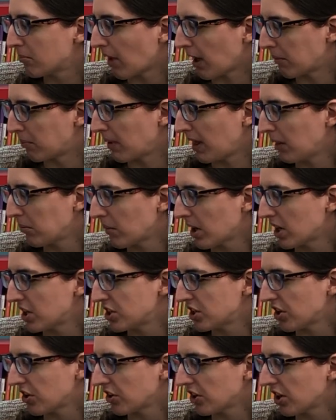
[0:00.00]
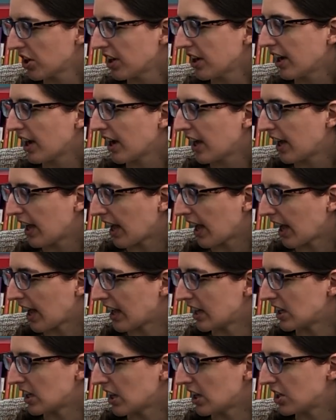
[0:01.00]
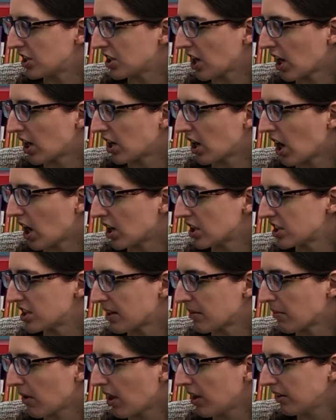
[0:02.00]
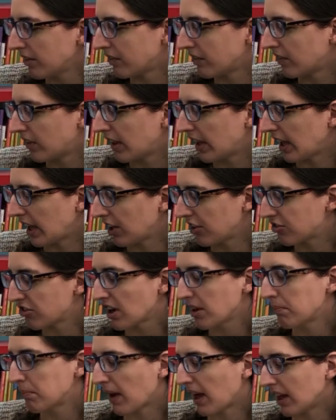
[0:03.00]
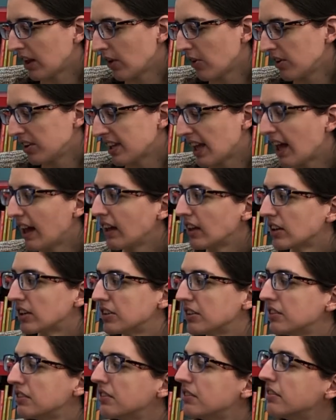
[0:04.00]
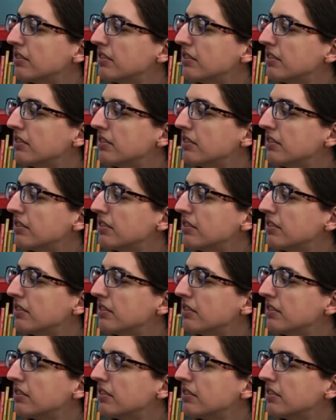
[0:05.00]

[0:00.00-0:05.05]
by Bill Martin Jr. and John Archambault, illustrated by Lois Ehlert.